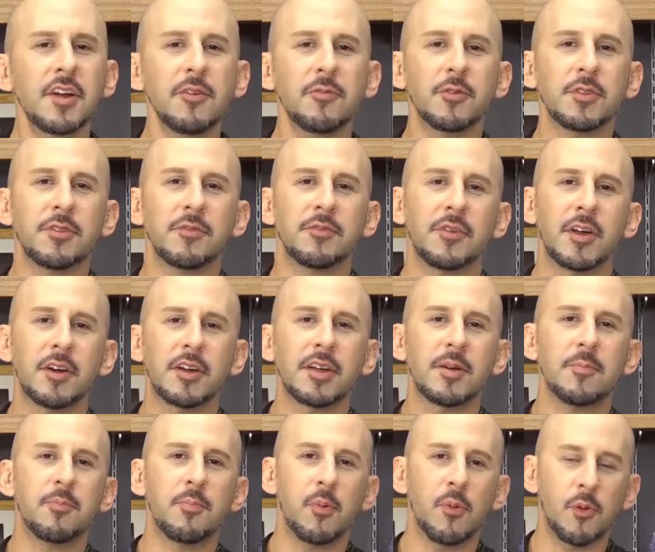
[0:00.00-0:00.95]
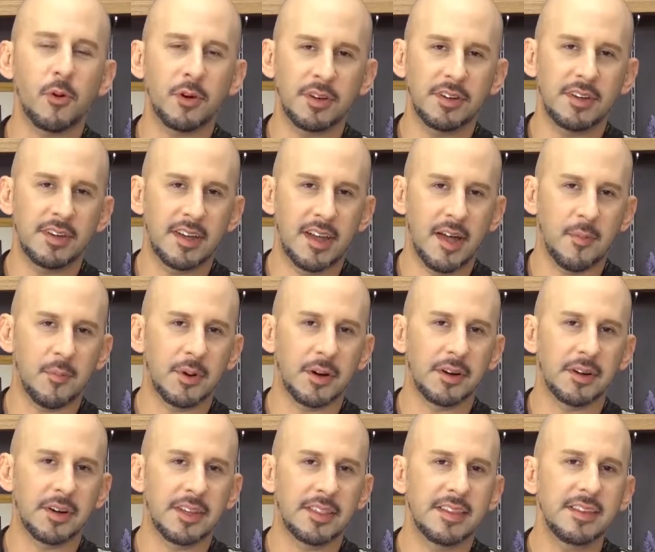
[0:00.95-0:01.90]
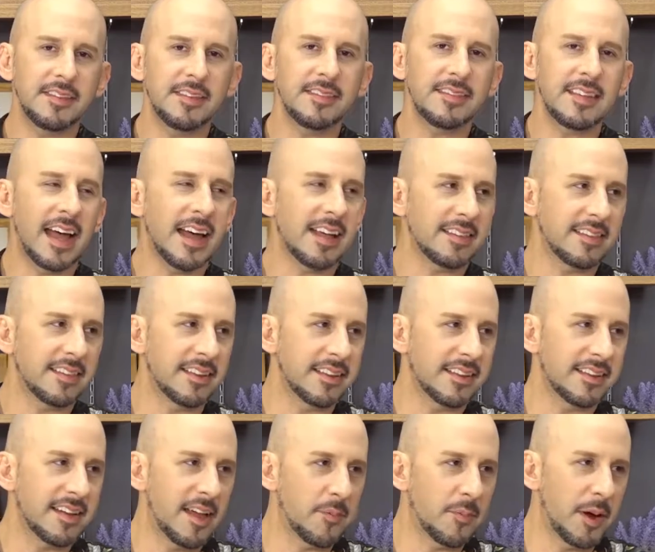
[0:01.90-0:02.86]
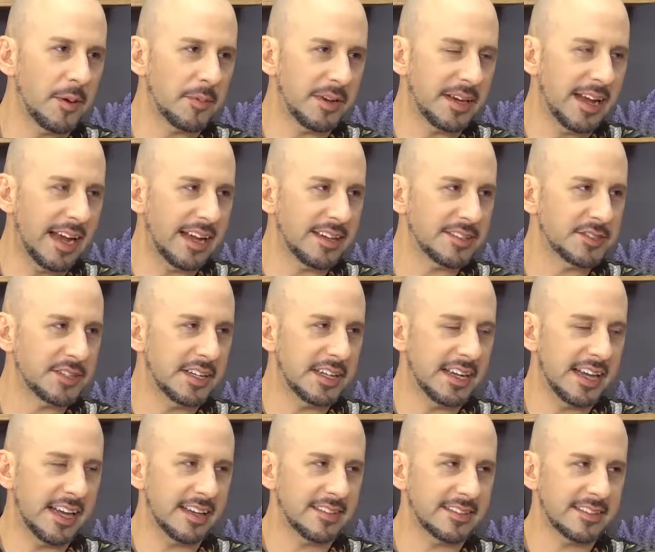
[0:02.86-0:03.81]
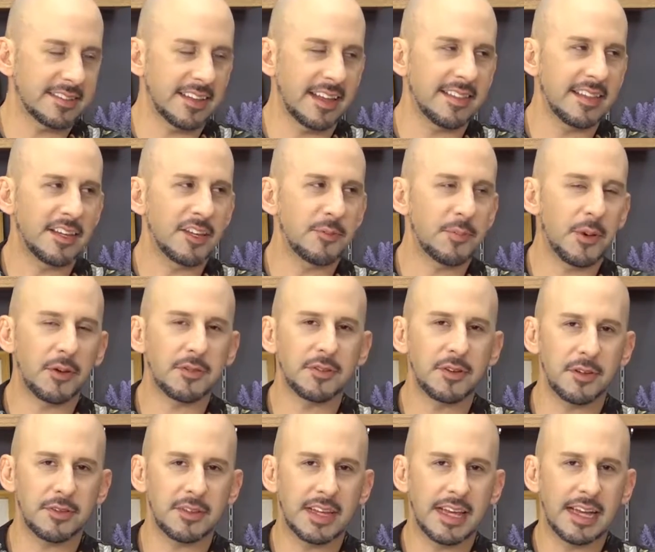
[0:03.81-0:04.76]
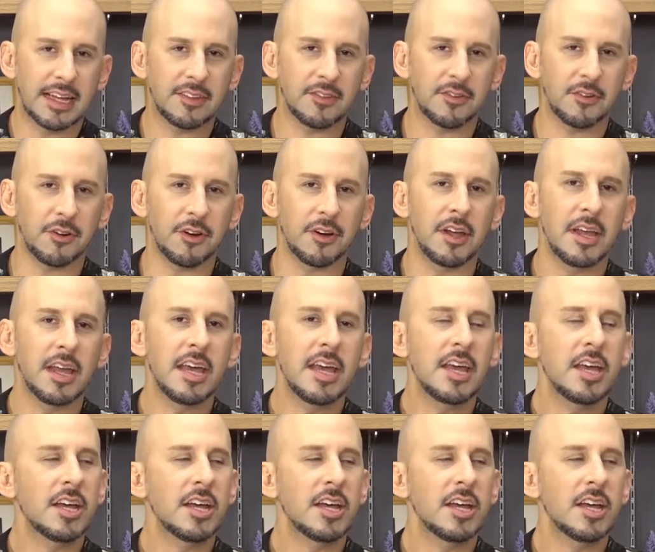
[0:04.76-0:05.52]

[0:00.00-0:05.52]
going to start off with a very important number, and this is not the number I'm going to ask you to guess, because I think you both know the answer.